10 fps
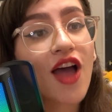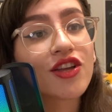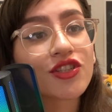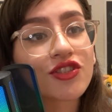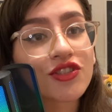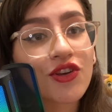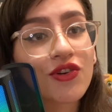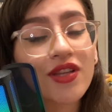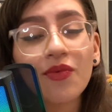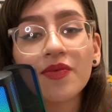
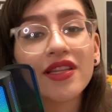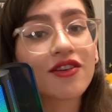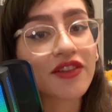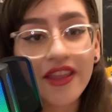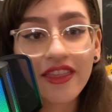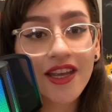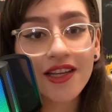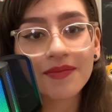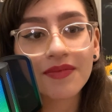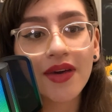So that will be the only
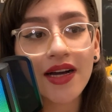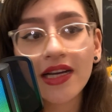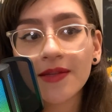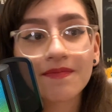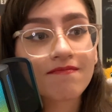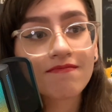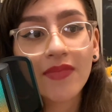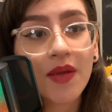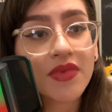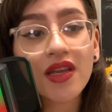thing, but
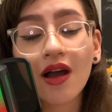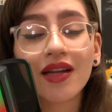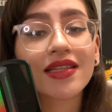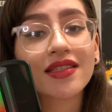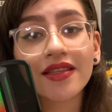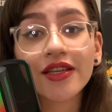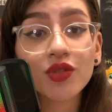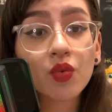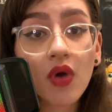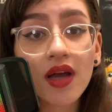being honest,
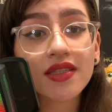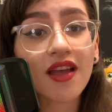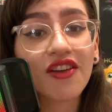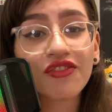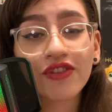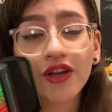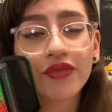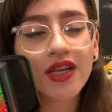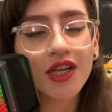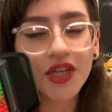this was a
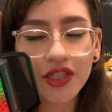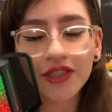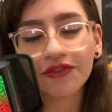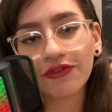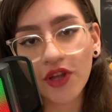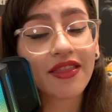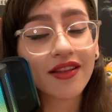very good film.